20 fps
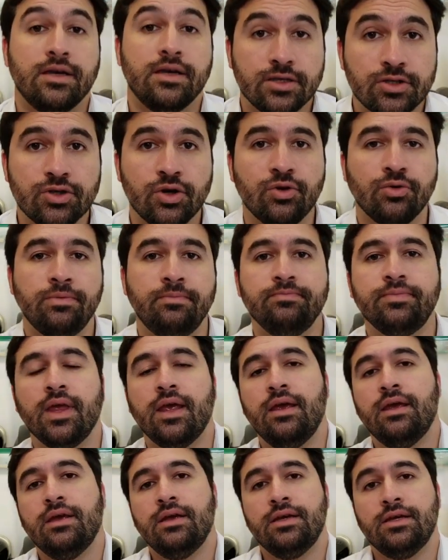So,
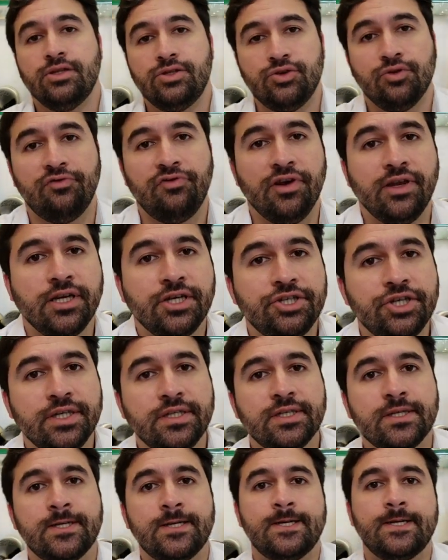to finish
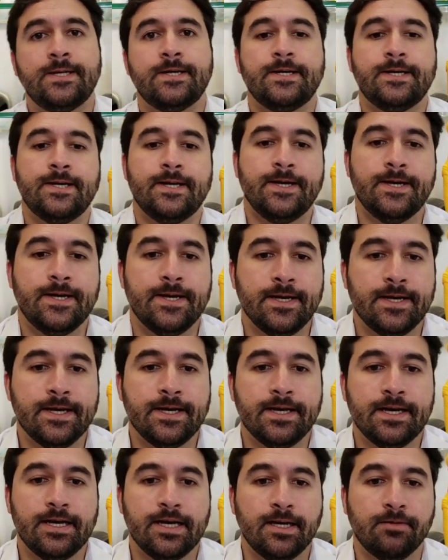it,
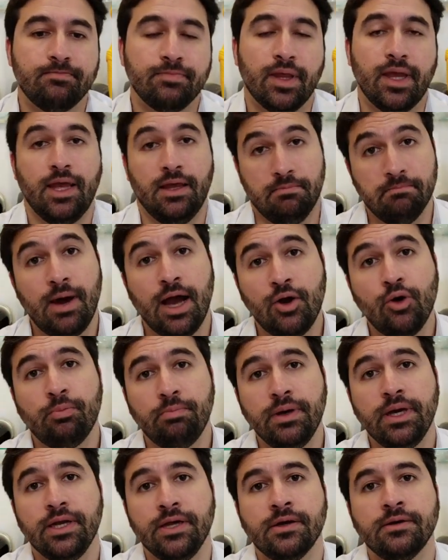uh, in my
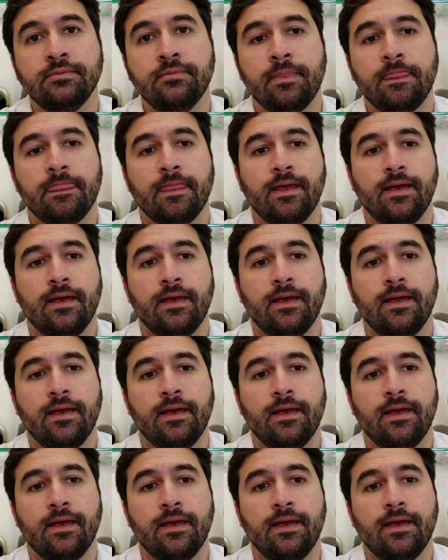opinion,